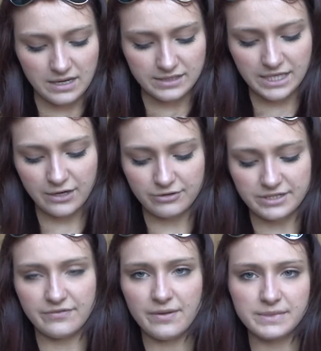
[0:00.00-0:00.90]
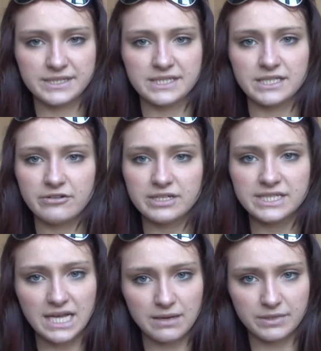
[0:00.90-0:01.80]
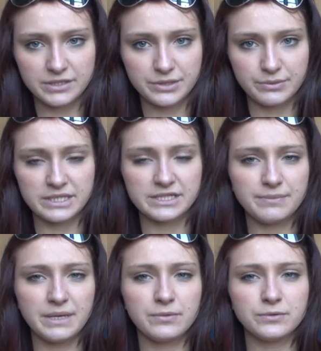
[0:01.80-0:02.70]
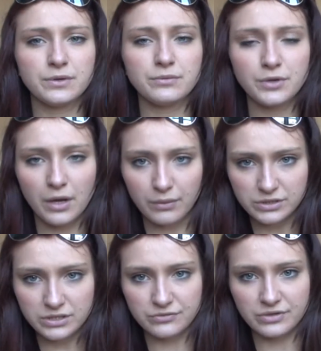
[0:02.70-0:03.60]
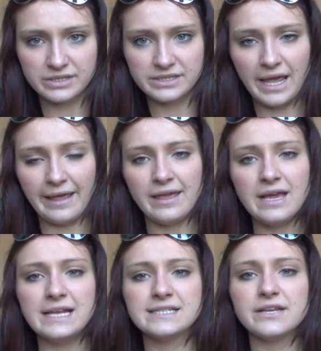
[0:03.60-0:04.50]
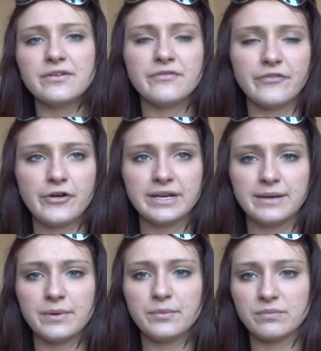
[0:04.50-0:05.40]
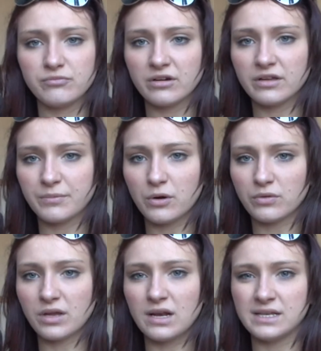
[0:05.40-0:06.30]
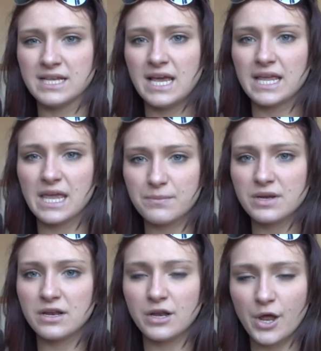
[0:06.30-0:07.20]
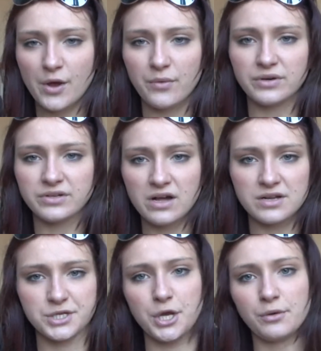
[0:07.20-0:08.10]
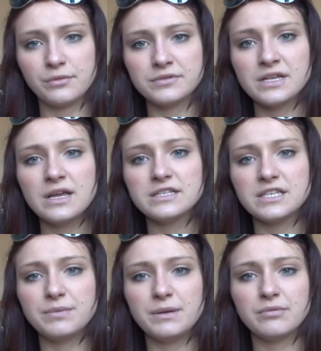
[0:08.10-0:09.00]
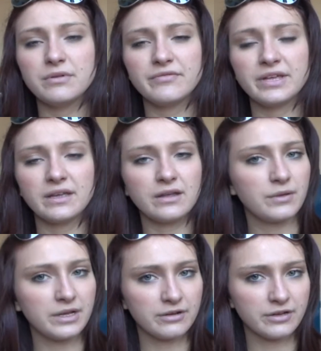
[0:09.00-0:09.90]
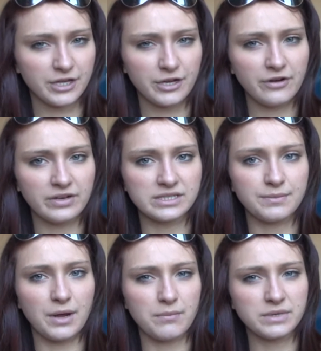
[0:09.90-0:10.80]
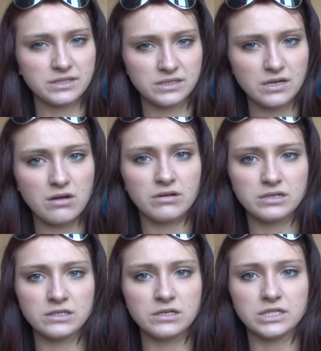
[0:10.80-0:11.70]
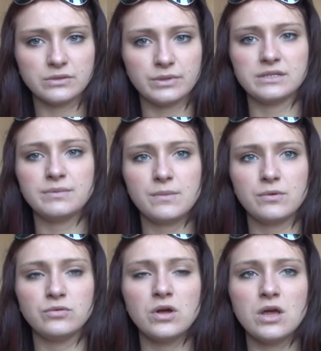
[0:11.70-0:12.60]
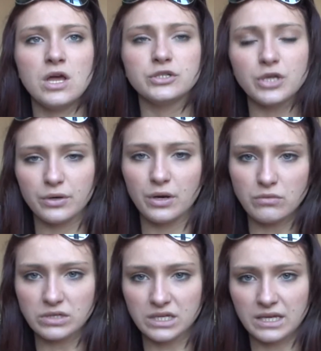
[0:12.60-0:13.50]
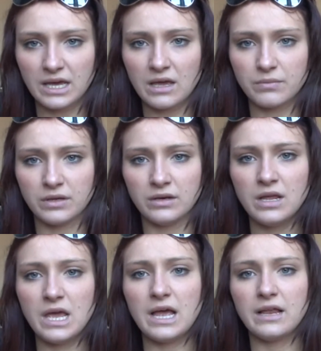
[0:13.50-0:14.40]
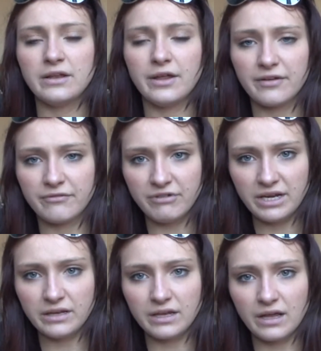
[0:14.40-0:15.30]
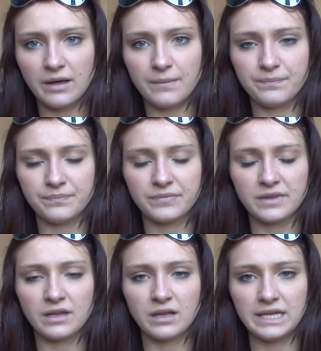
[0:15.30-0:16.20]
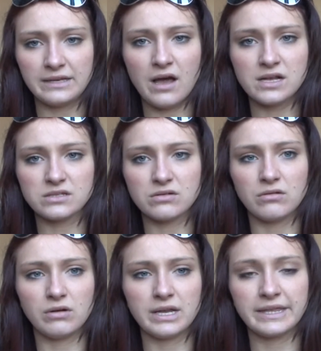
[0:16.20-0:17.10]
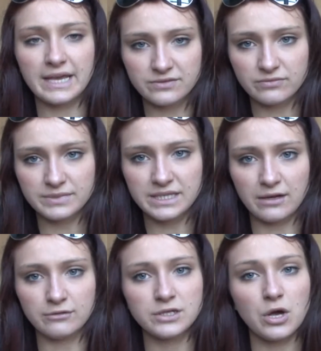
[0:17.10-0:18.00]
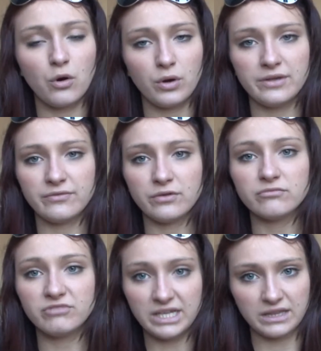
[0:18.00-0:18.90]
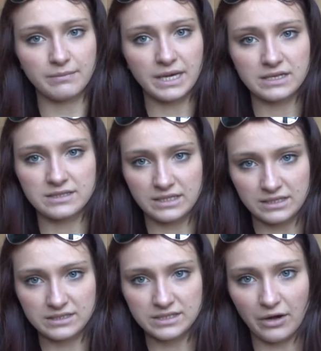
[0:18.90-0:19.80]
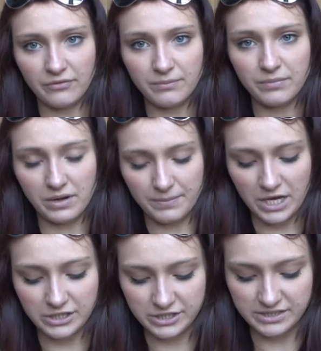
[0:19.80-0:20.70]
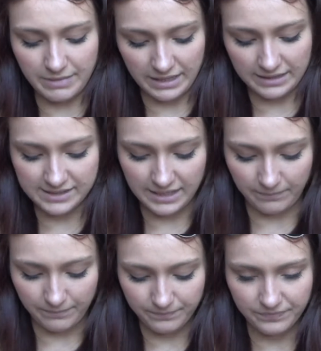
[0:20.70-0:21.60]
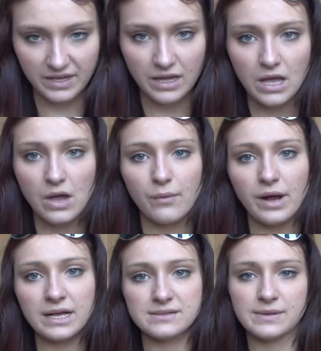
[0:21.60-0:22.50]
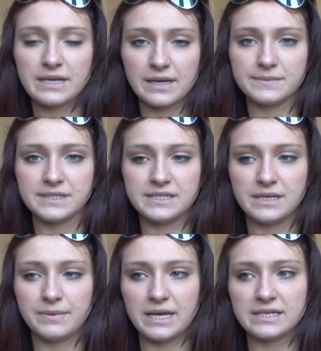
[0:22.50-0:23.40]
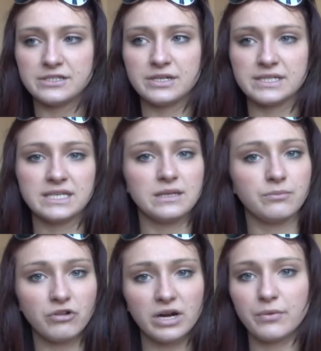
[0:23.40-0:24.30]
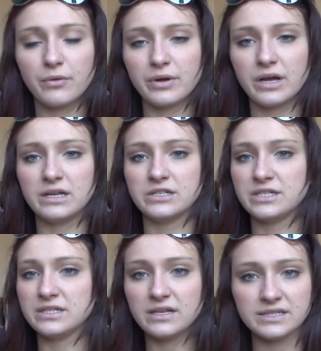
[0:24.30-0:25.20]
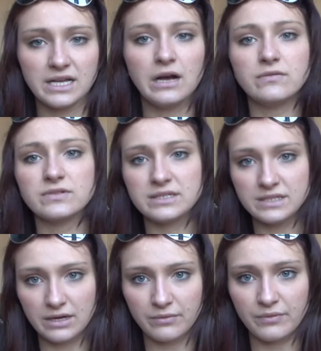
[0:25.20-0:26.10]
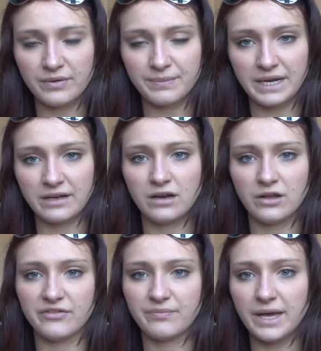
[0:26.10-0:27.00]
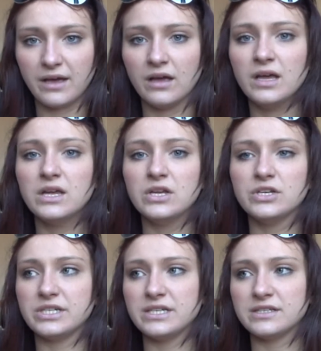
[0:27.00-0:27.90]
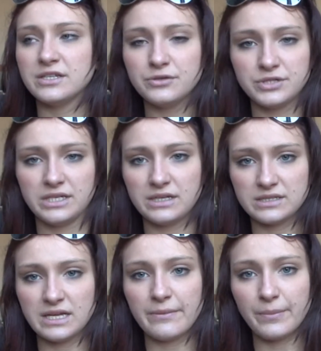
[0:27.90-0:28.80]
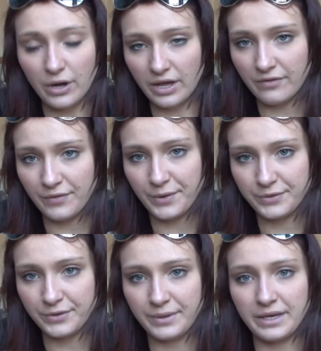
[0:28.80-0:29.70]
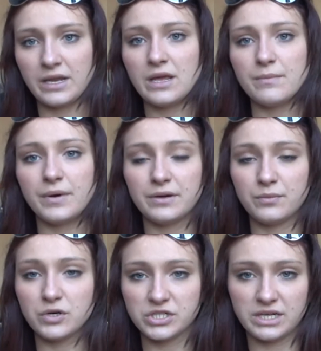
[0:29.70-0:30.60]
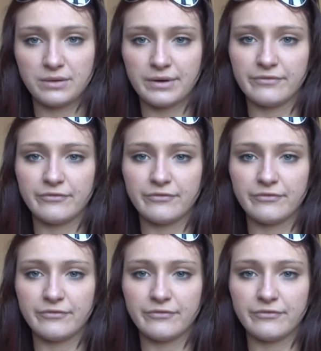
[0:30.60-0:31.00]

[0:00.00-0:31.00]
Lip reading: secretive and mysterious element to her, so people don't know what she's trying to say. Instead of fighting them in with bright bold colours, keeping it low and dark tones so people think curious about a mysterious look to it, so people don't know what's going to happen and they can read the lead article and guess for themselves, or if not, read the magazine itself and purchase the magazine. As when it comes to DPS, you can see the bright bold colours. She's herself. She's now made her life better. She is who she is now by her own doing, by what she went